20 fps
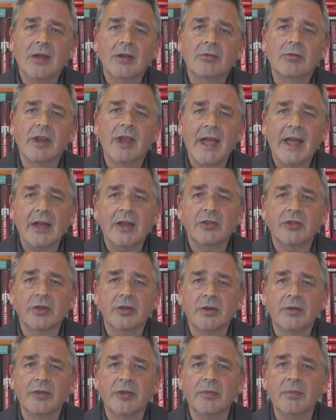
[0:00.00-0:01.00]

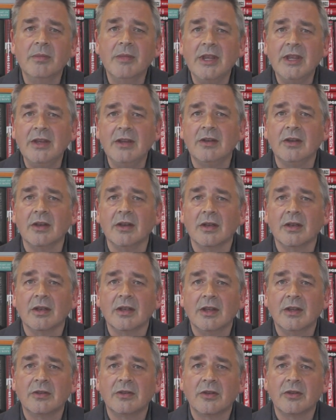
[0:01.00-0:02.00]
reaction of the media
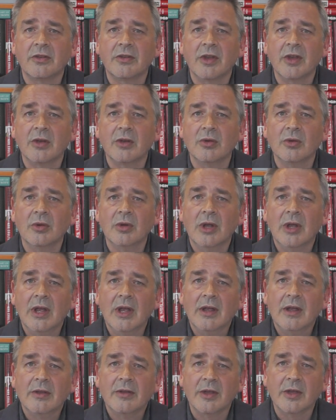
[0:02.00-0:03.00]
is as though
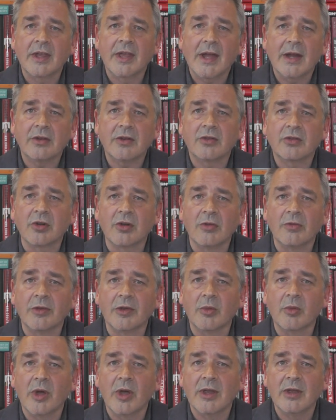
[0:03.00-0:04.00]
the
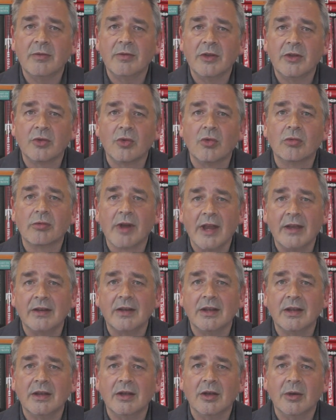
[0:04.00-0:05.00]
catastrophic wave is
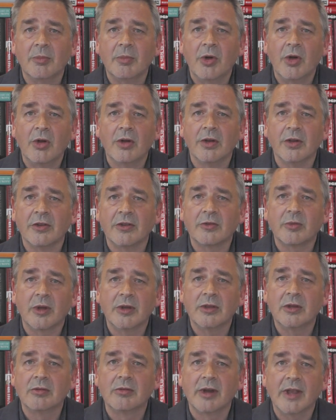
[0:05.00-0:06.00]
already upon us,
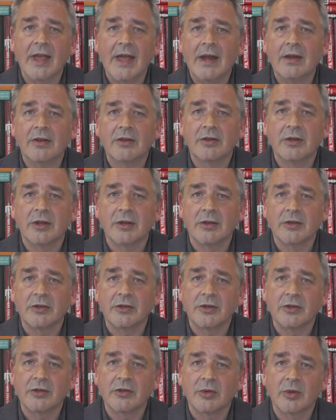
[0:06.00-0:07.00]
when the reality of the
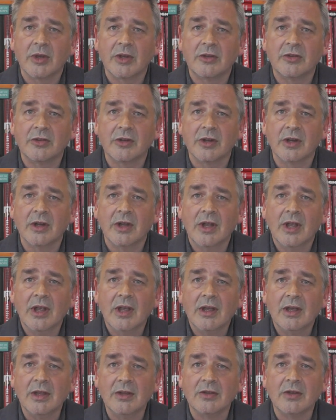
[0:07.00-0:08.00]
situation
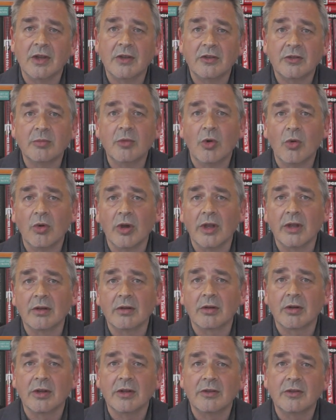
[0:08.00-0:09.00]
is a small
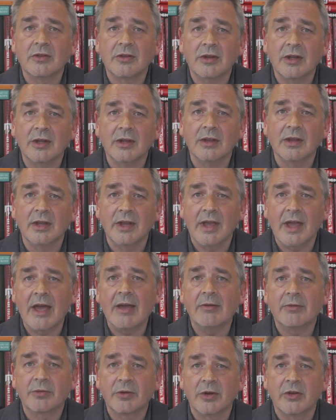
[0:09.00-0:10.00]
increase in the
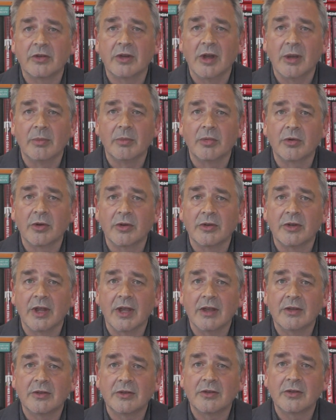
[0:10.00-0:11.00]
average number of
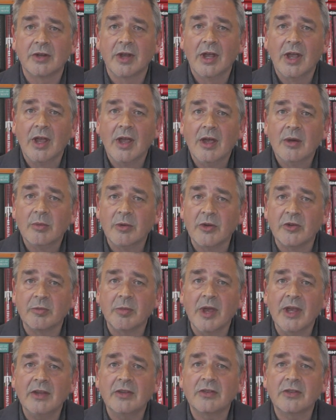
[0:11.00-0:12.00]
deaths,
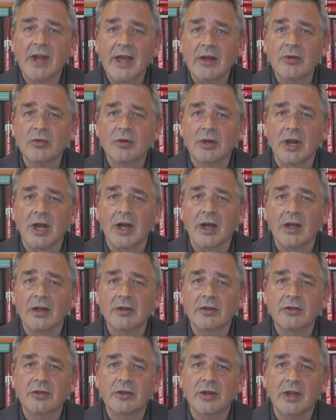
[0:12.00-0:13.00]
which may sound
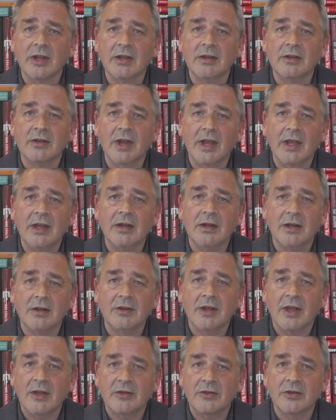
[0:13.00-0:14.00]
large in daily
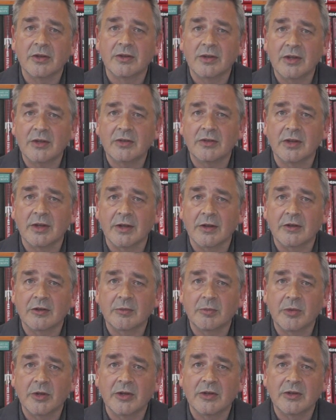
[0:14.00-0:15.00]
death
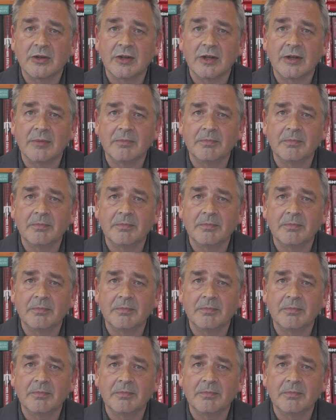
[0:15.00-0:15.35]
statistics, but